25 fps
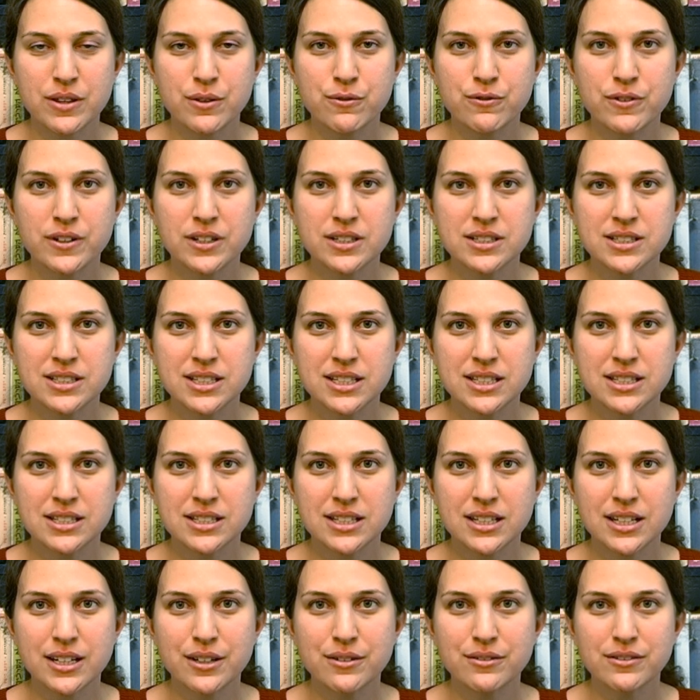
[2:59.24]
the Philistine
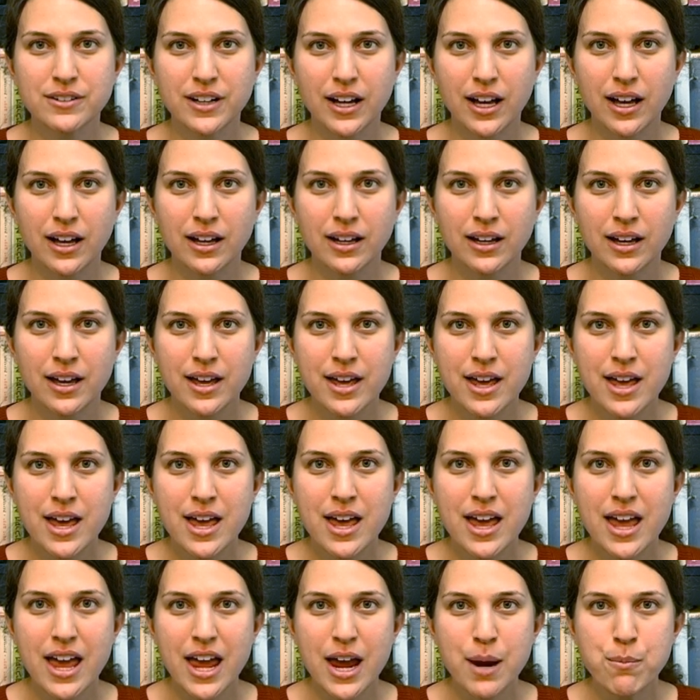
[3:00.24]
city of Gog.
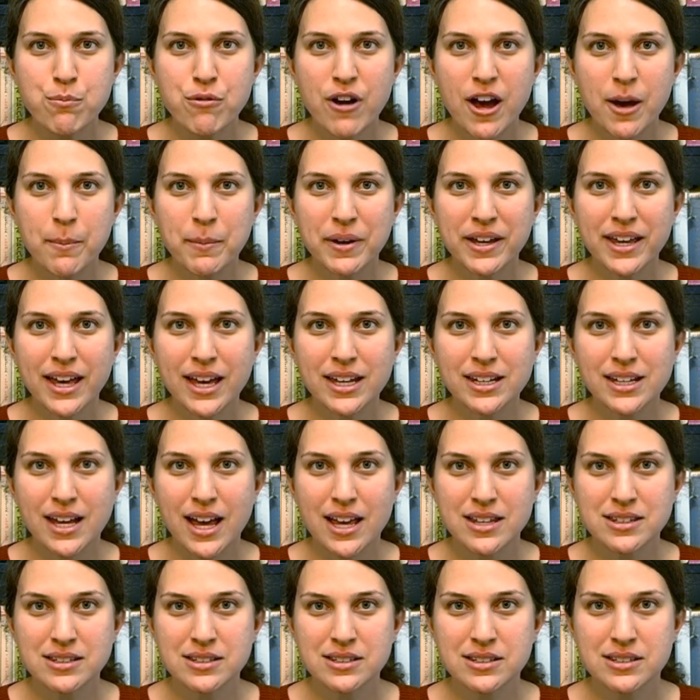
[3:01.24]
Abraham again
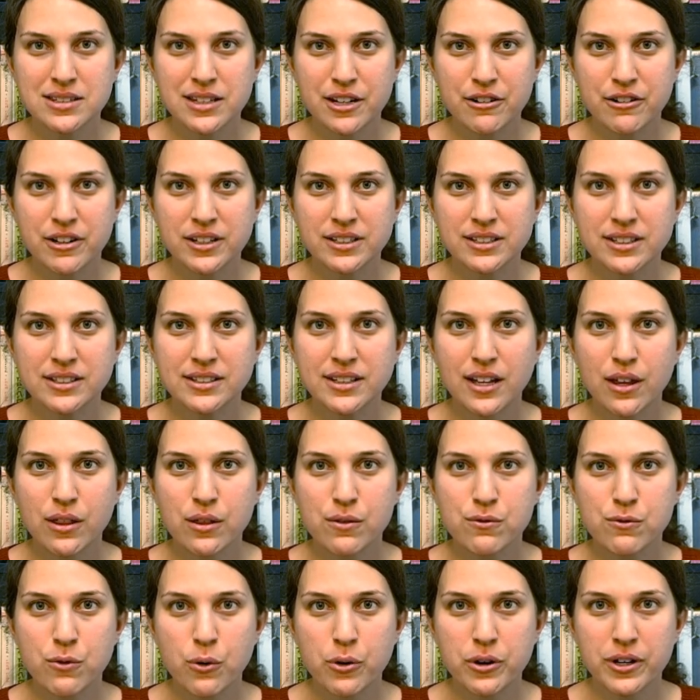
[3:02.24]
asks Sarah to tell the
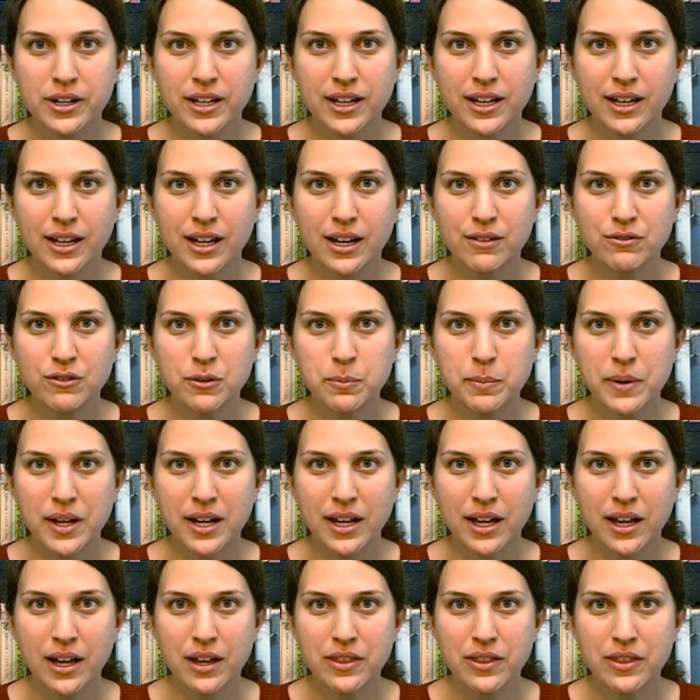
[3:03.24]
foreign king Avimelech